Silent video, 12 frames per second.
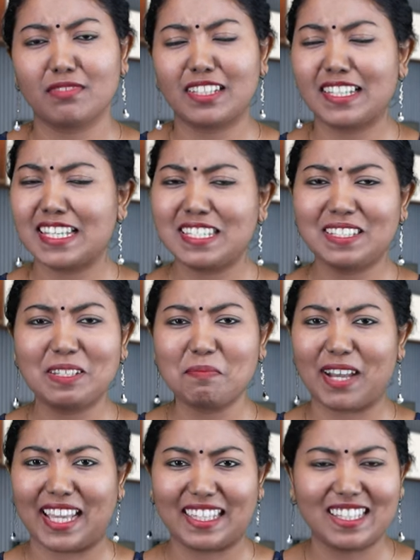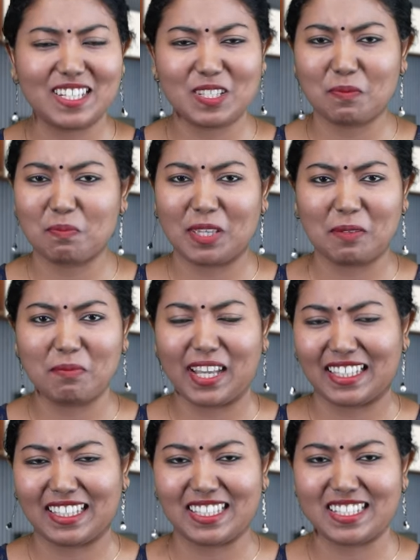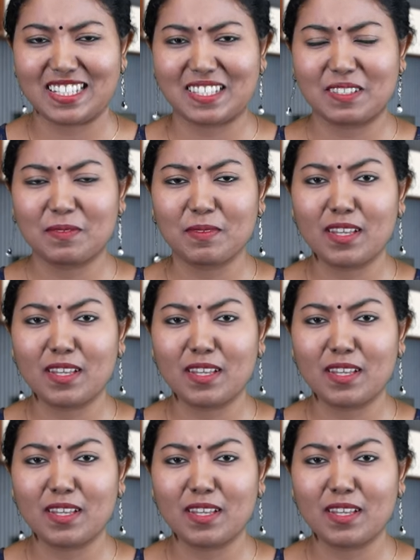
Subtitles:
Let the bygones be bygones.